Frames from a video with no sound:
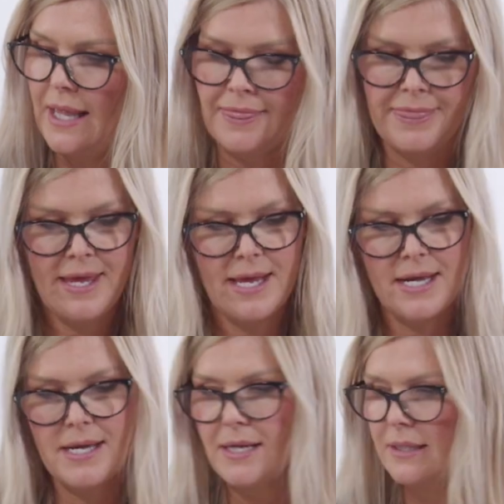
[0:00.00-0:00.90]
And
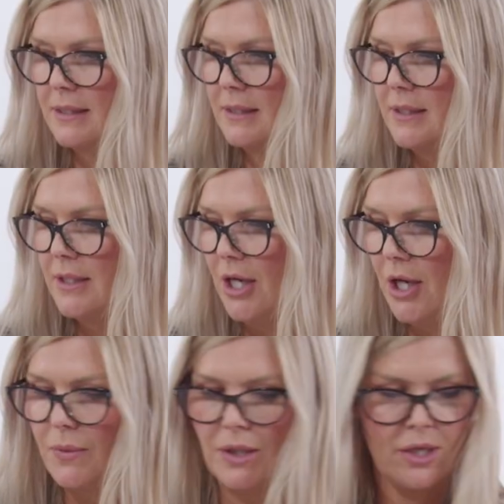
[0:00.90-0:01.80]
then
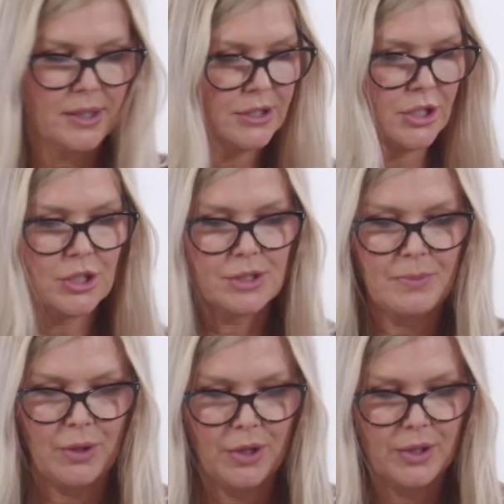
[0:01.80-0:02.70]
I would like to just
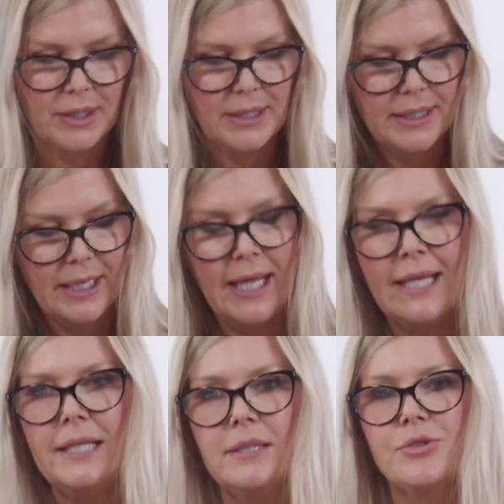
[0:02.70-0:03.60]
put a
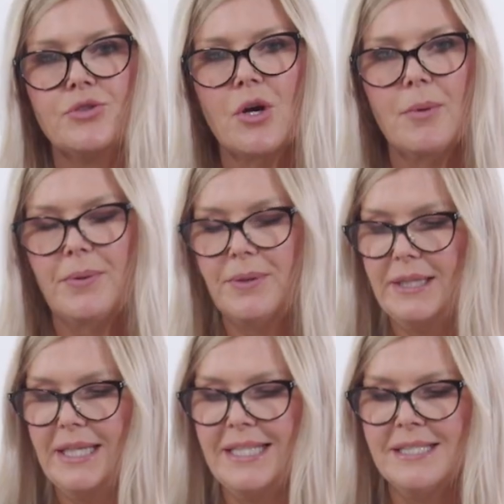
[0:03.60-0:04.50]
little drop
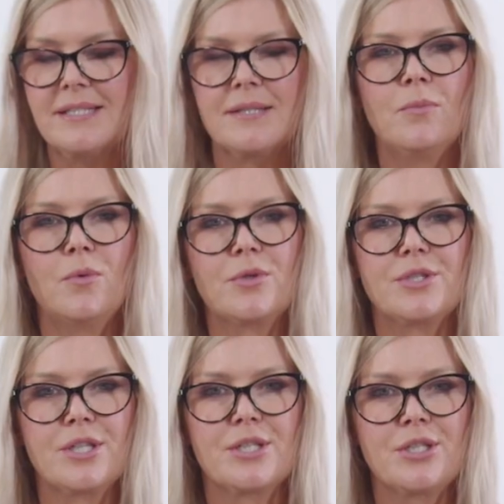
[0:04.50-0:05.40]
in some
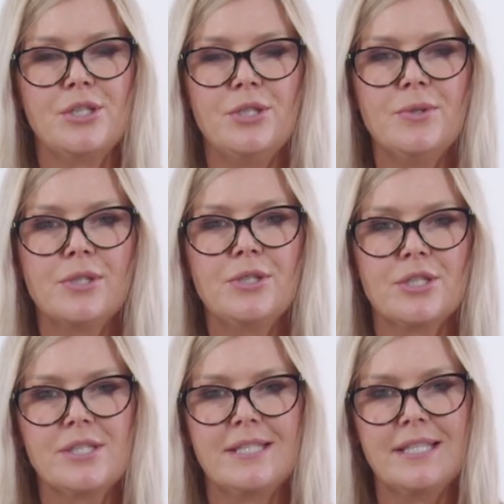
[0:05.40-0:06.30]
water so you can
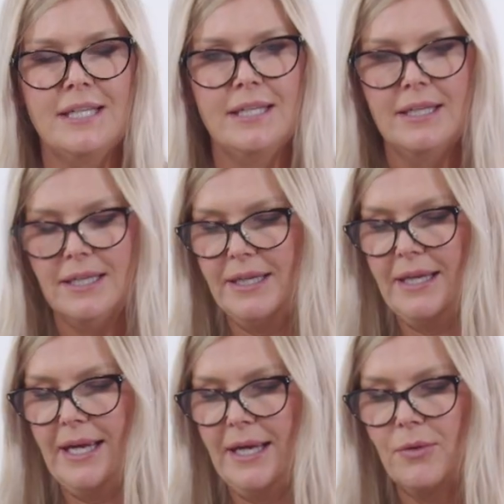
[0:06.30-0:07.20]
just see
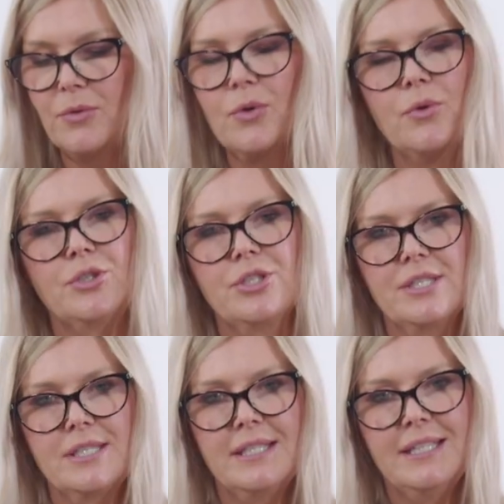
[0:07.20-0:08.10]
how
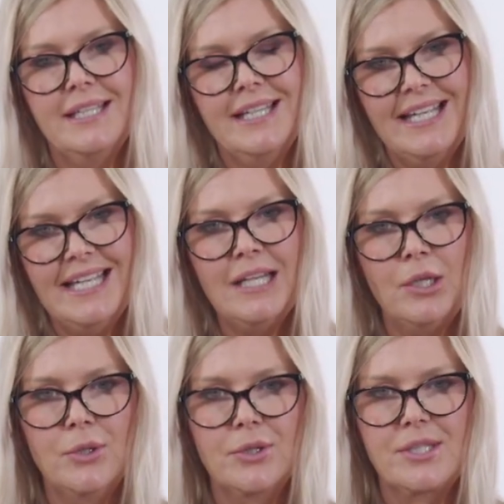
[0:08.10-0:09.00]
gorgeous it
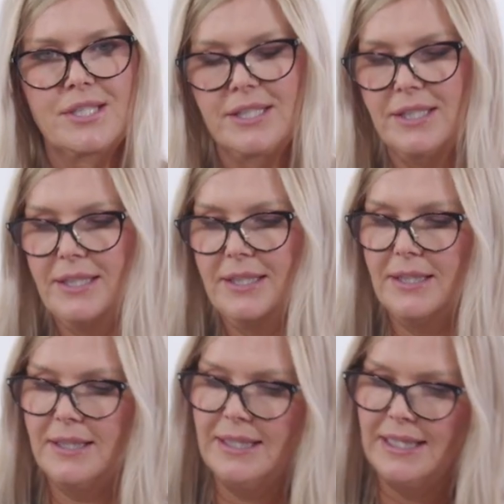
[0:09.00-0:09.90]
looks
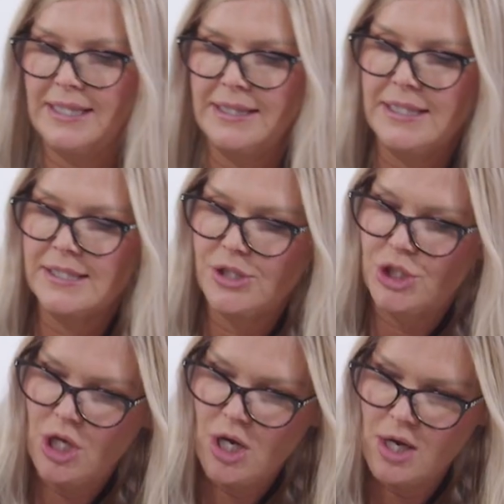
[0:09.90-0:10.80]
in this
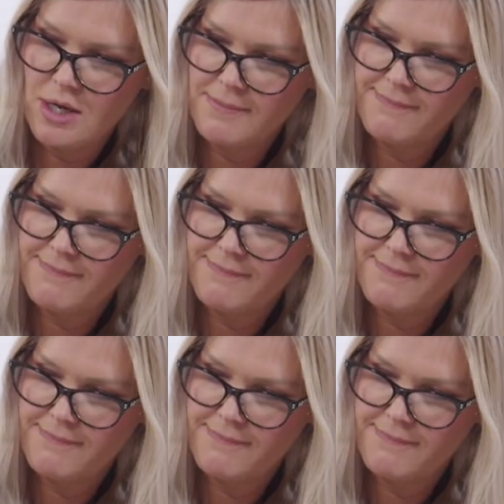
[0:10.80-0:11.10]
jar.